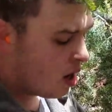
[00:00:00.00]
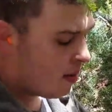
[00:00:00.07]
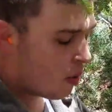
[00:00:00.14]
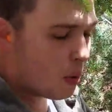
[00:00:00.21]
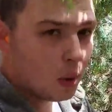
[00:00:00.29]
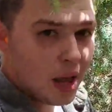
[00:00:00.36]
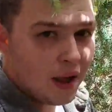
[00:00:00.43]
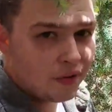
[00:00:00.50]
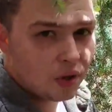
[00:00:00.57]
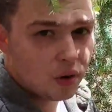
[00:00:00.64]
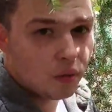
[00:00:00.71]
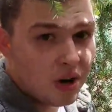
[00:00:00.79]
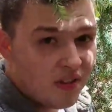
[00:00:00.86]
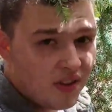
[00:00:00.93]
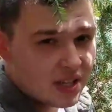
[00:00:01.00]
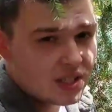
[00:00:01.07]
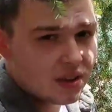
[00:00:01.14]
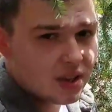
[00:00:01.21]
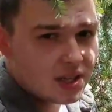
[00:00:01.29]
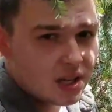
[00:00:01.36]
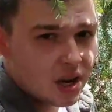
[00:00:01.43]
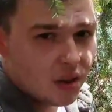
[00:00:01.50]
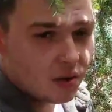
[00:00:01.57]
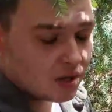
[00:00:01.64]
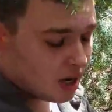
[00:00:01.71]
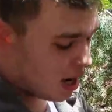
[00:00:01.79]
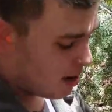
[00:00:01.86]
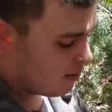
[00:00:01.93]
but we will have to revisit this another
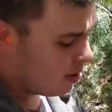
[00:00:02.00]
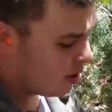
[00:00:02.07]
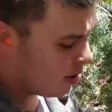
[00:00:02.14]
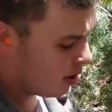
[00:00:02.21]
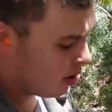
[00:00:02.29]
time,